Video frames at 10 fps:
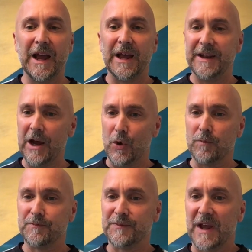
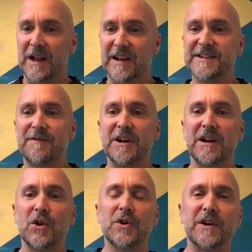Now, let's have a
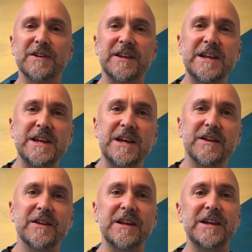little look at
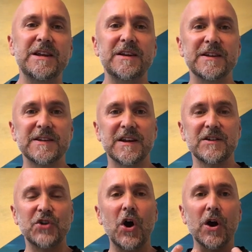the
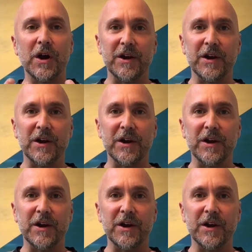tongue,